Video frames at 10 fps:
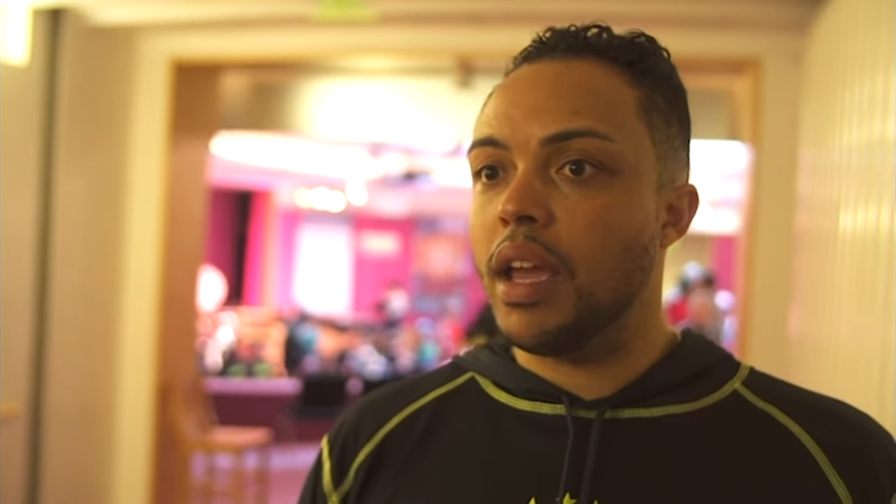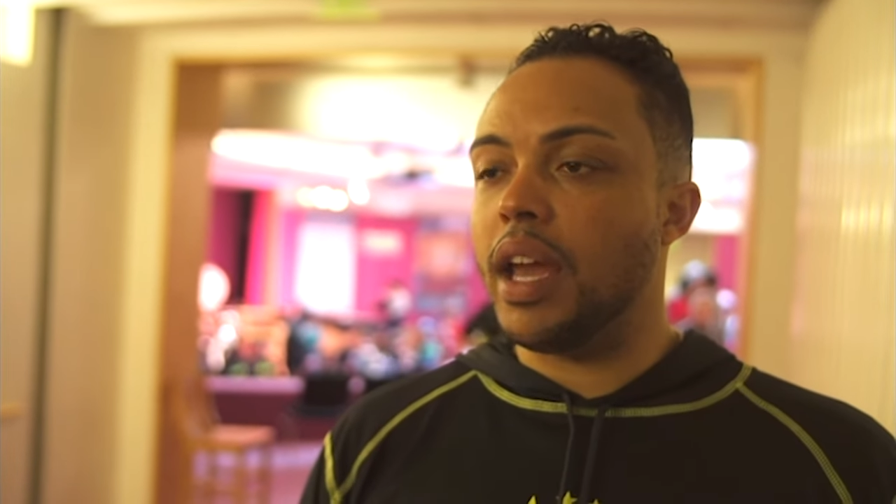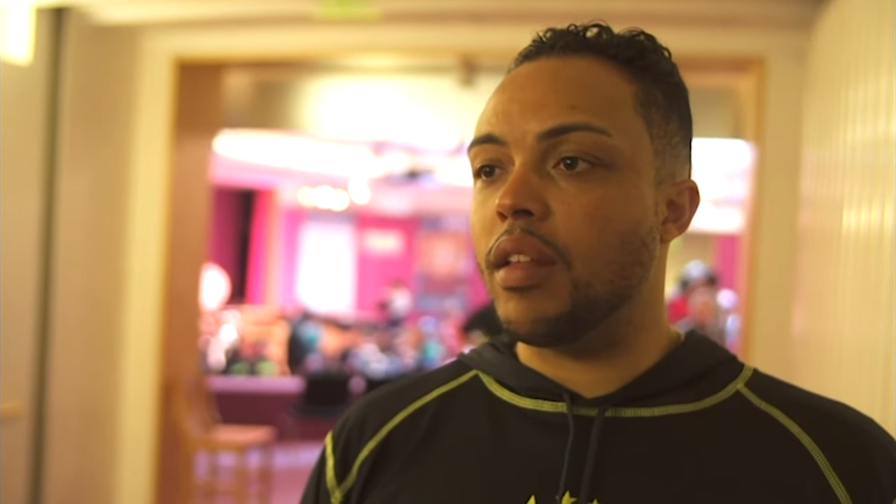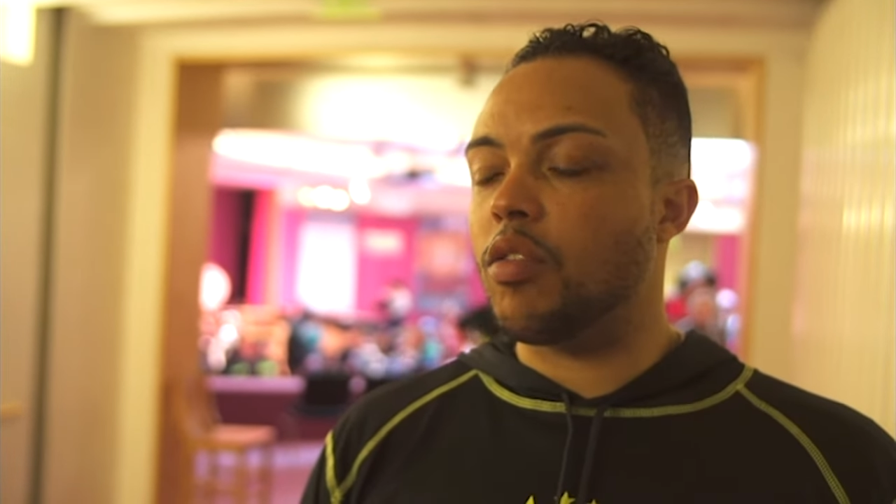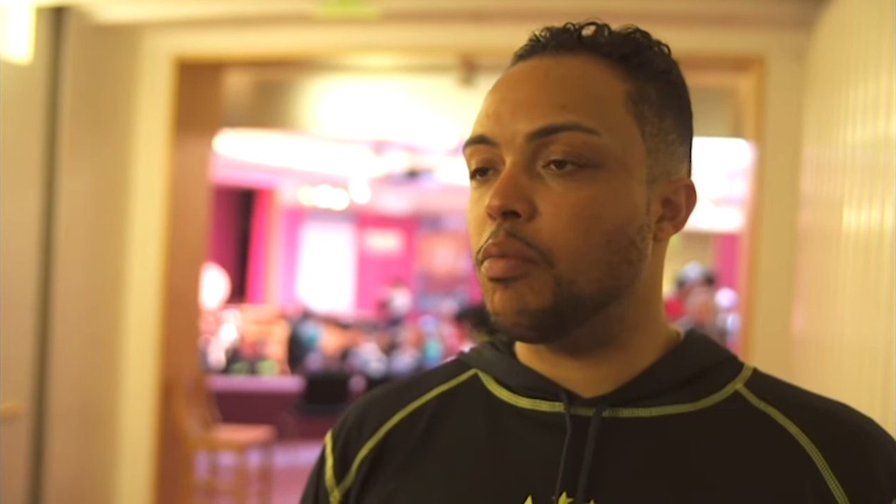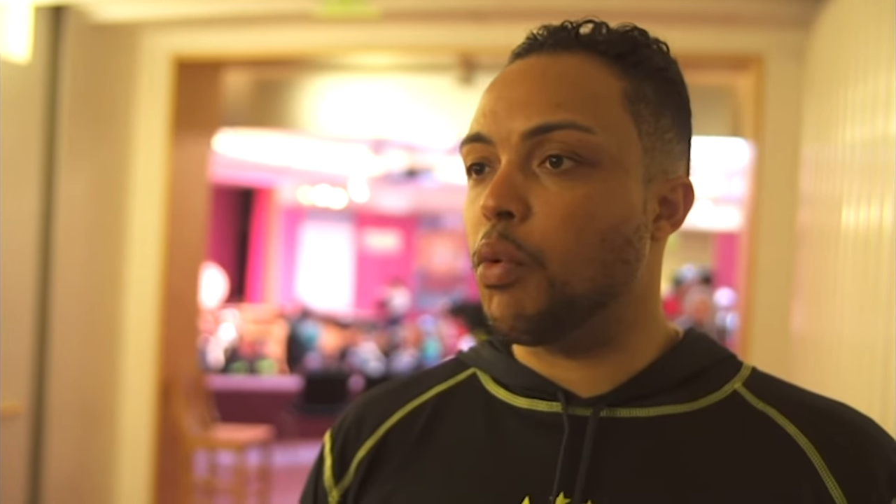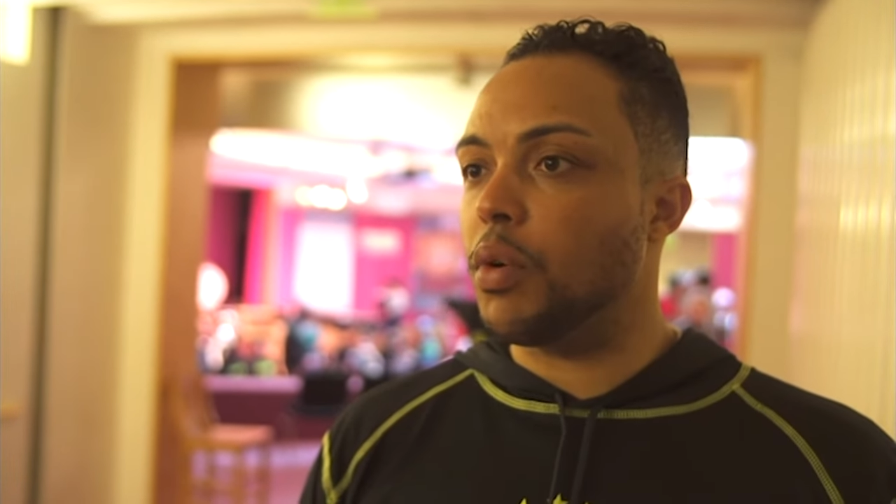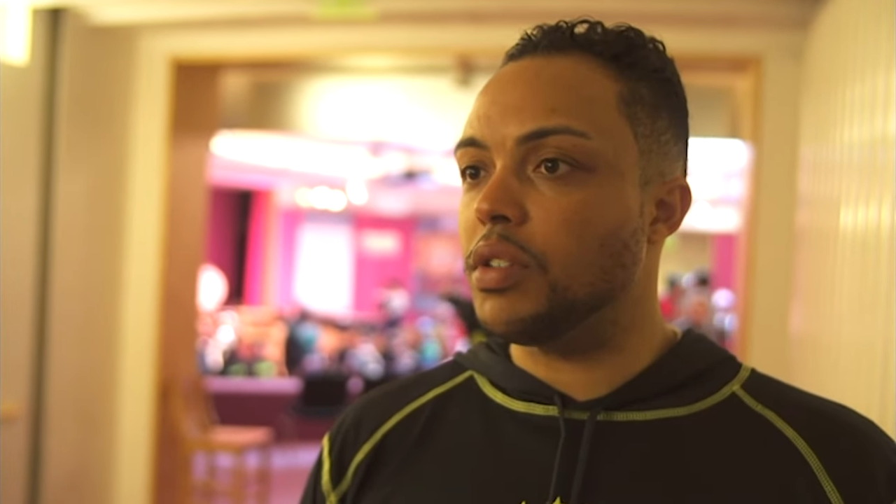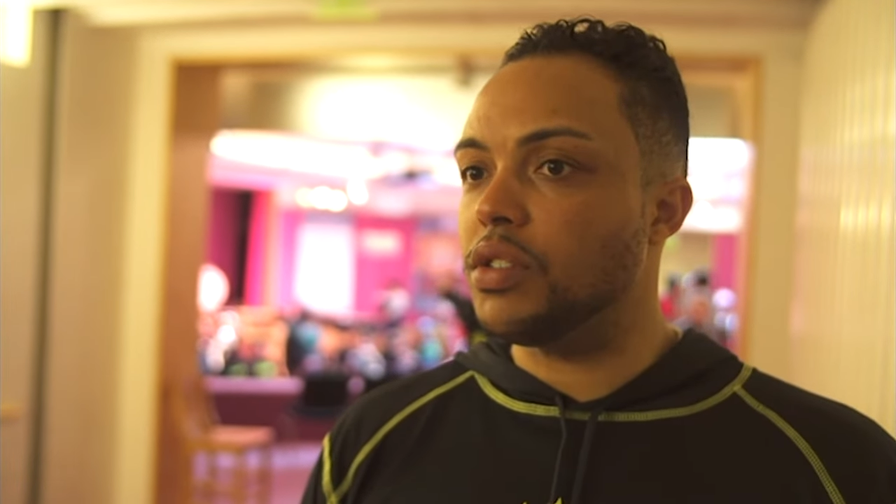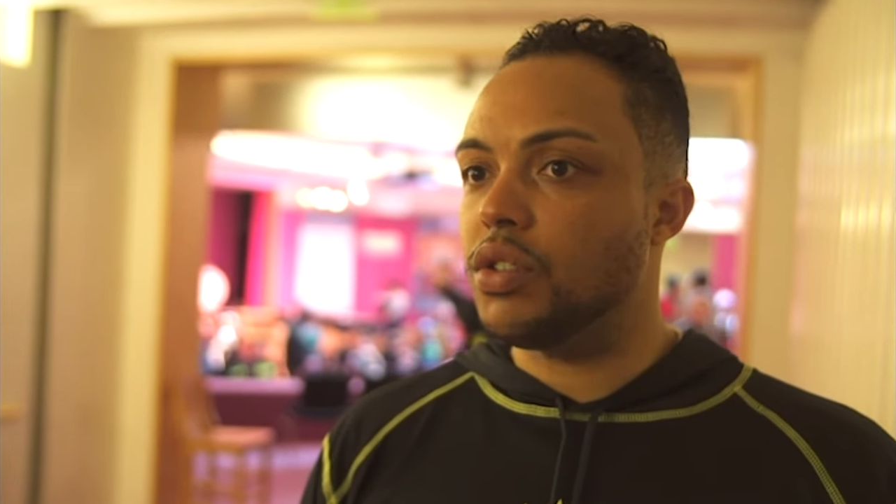and it's
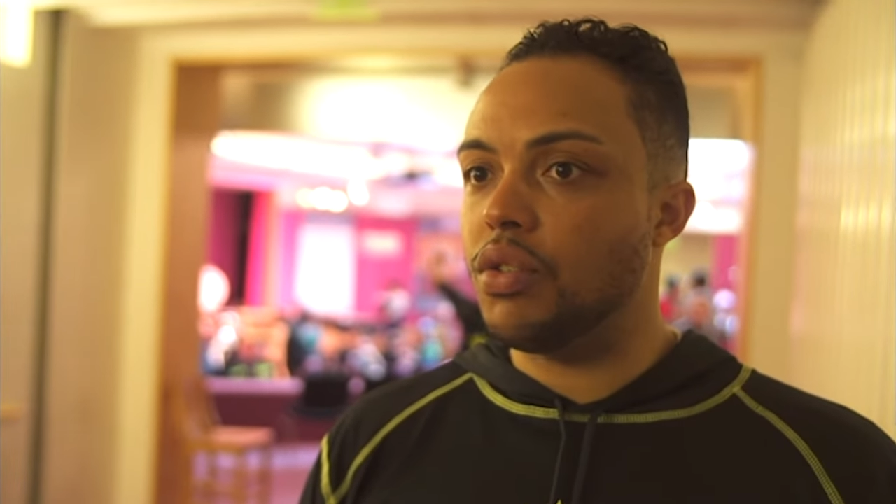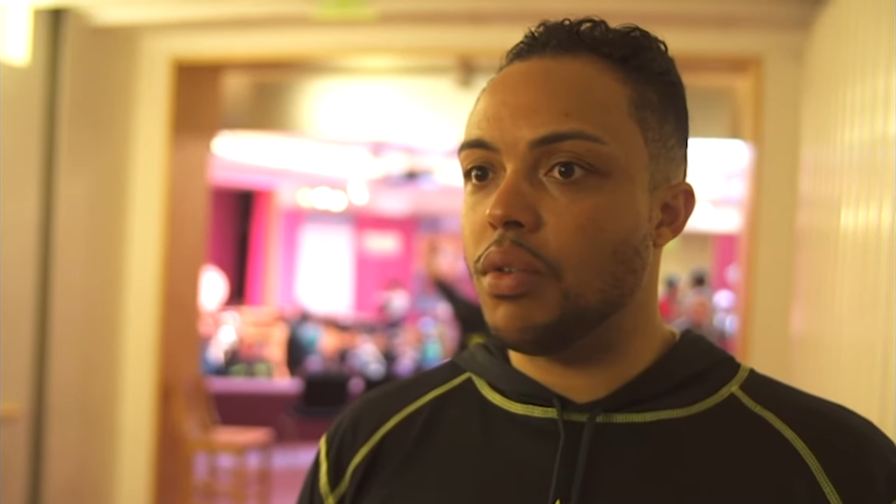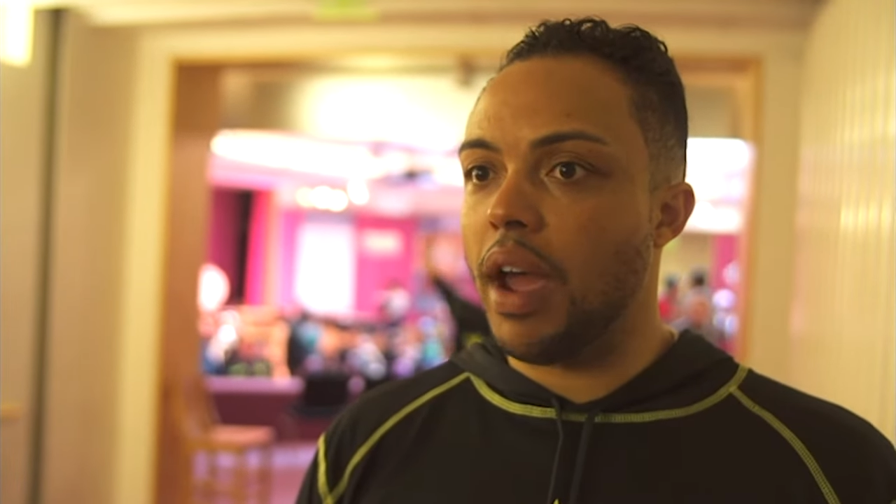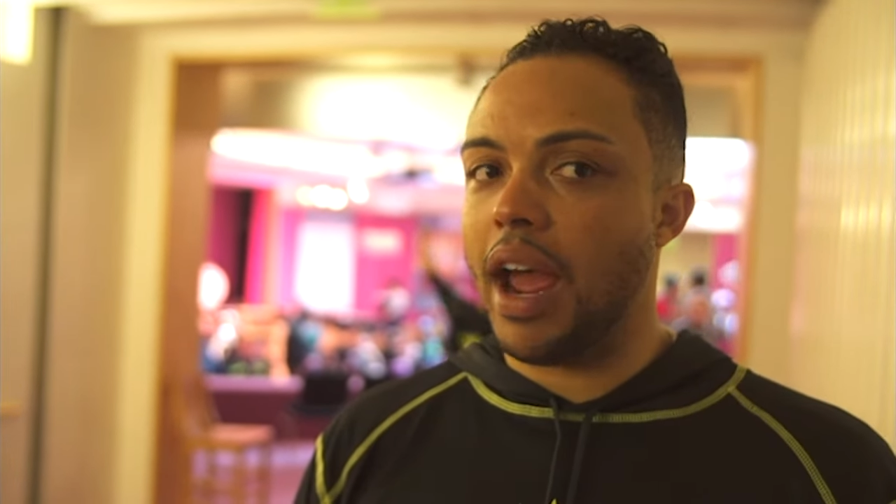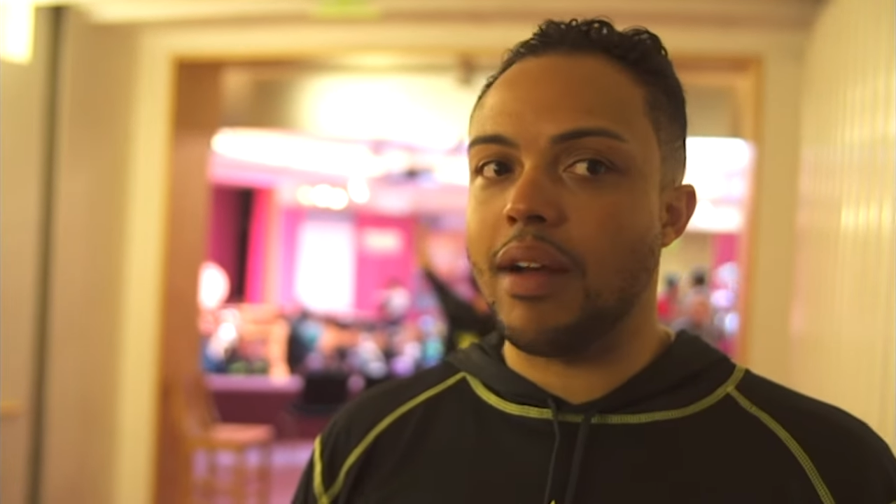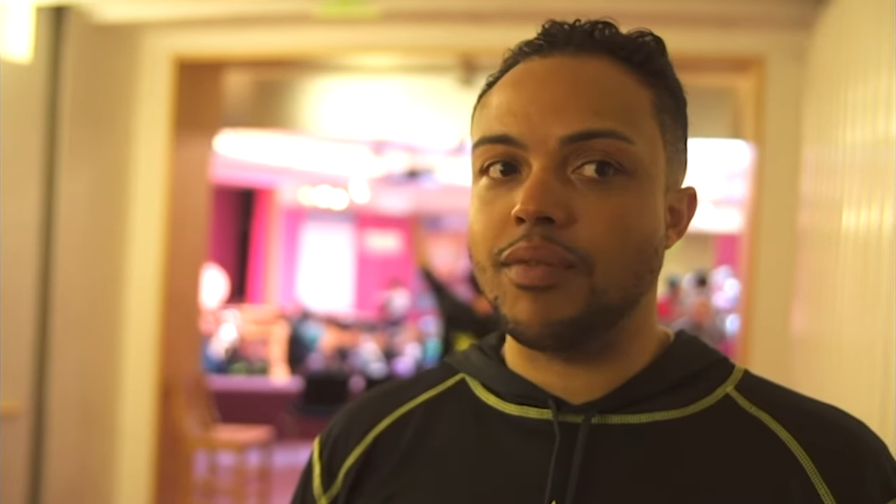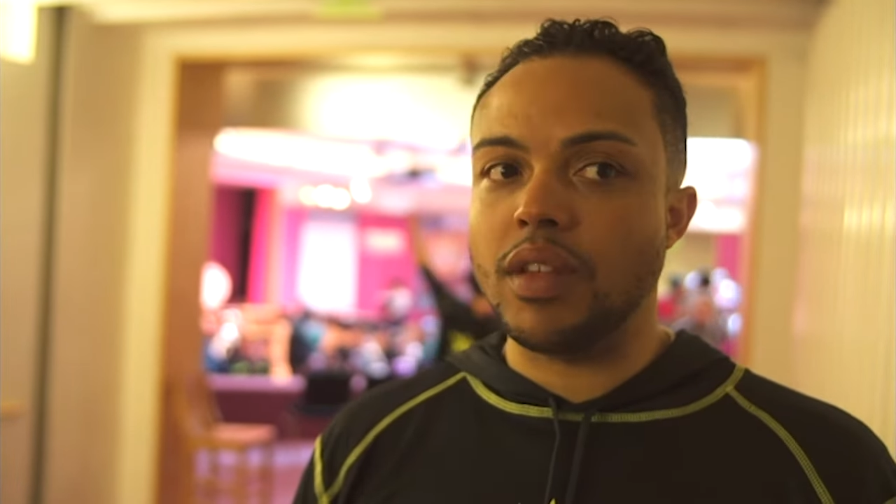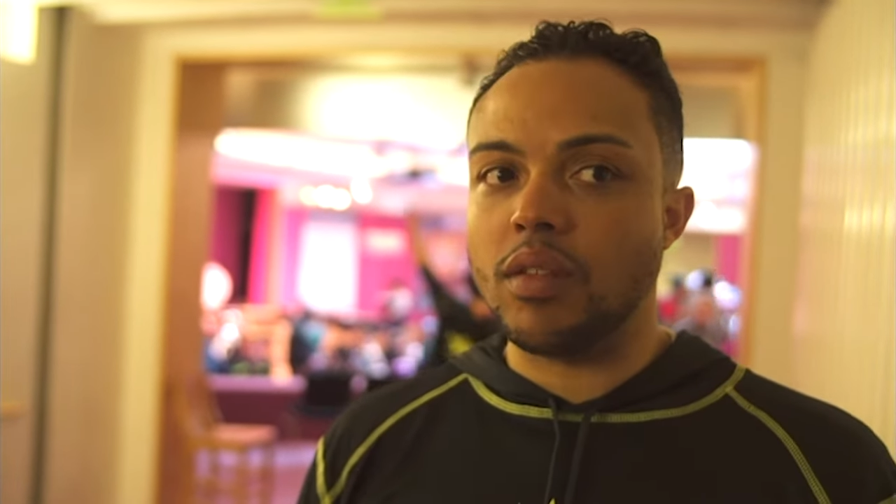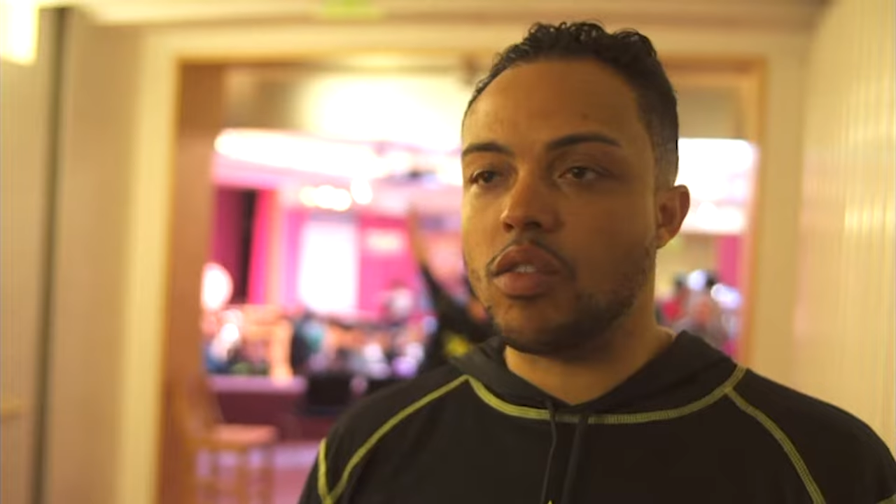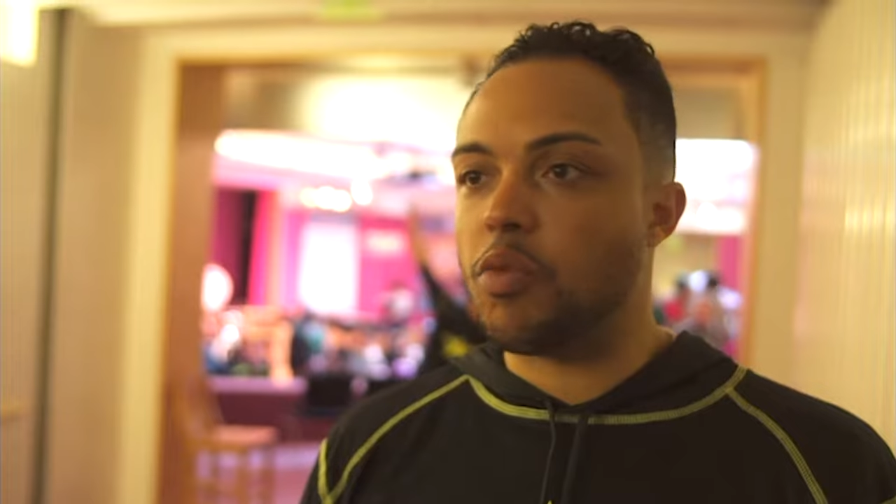important to have these